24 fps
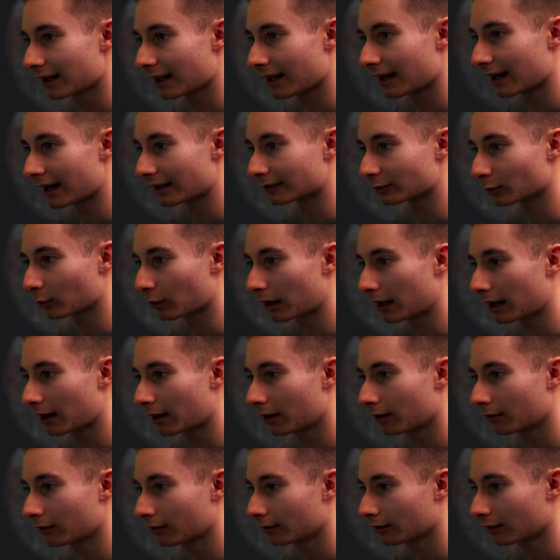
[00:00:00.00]
And
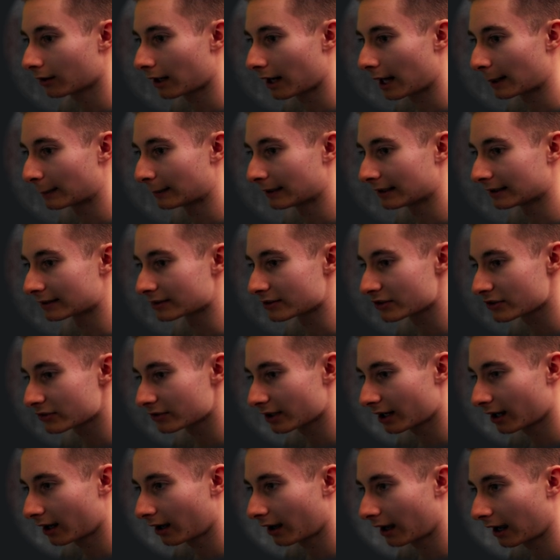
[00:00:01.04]
wow, I mean,
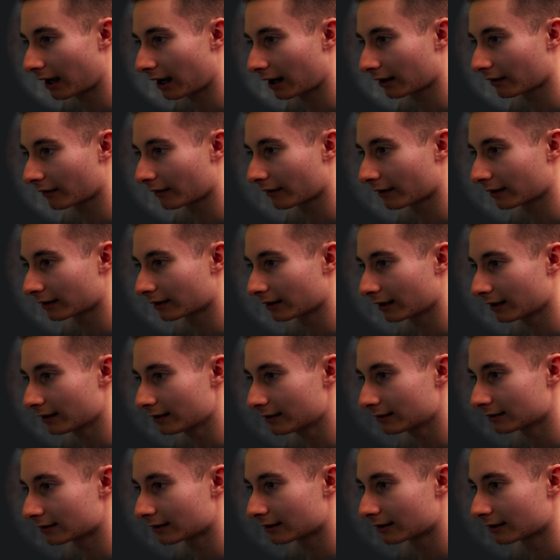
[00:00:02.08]
straight out of the
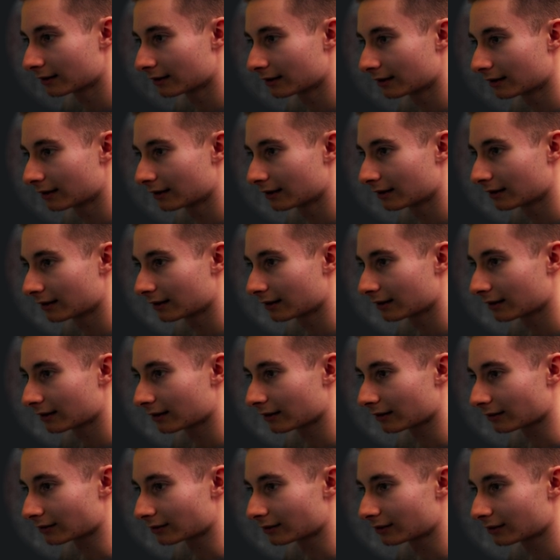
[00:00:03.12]
gate,
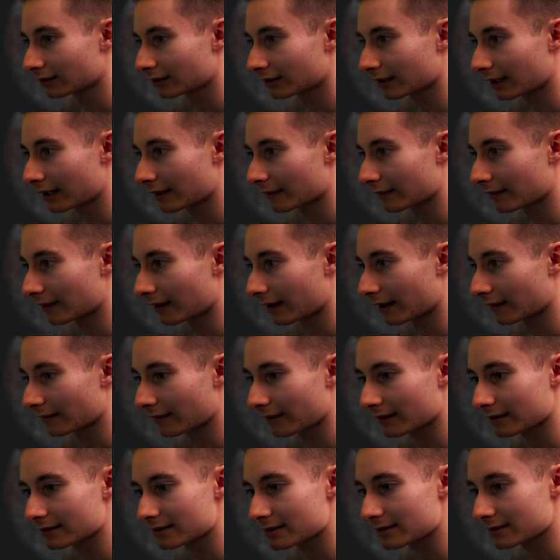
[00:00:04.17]
look at that.
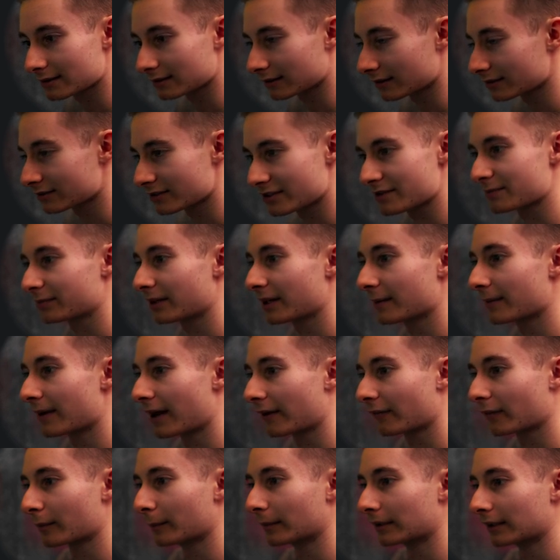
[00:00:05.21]
That's Let's just play
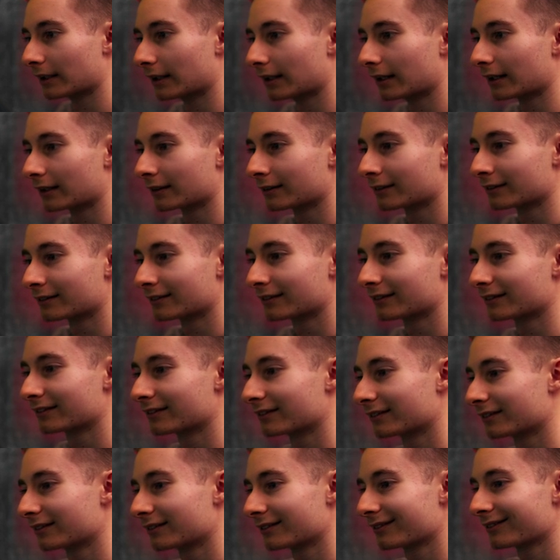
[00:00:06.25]
back from the beginning.
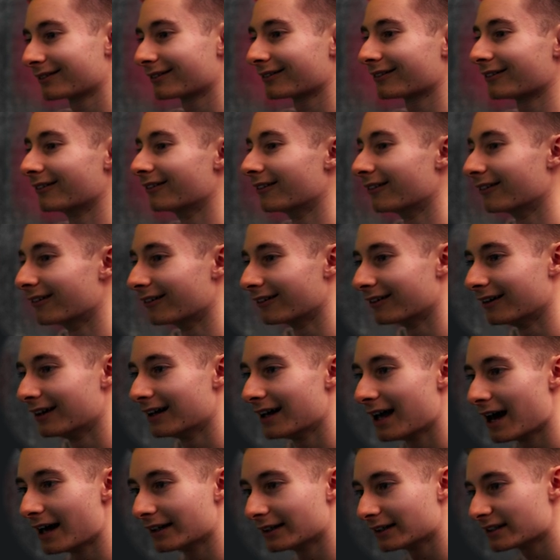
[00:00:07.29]
Oh,
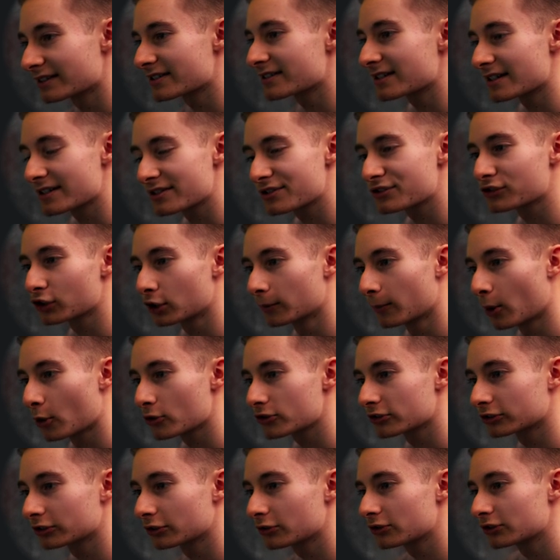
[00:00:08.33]
and it's it's slow
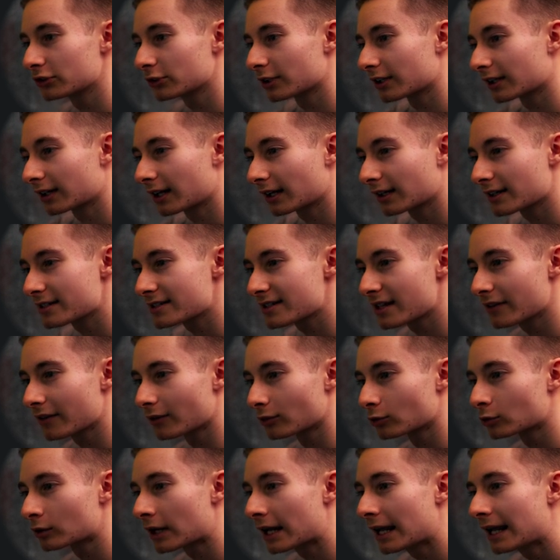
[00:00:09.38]
motion too, so you can kind of see
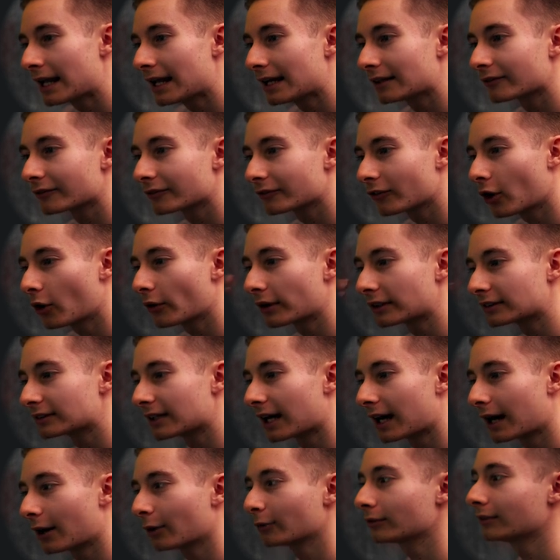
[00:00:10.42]
the rain falling
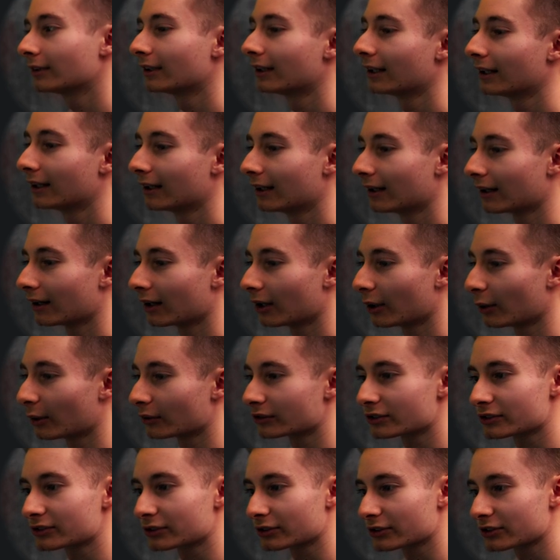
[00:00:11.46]
down. Oh,
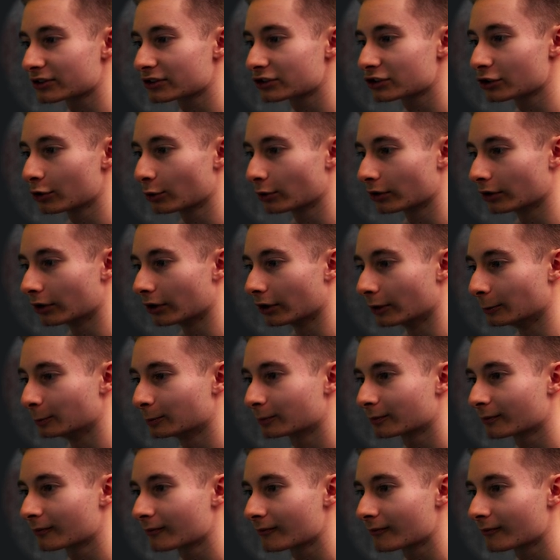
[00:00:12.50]
it just looks so good.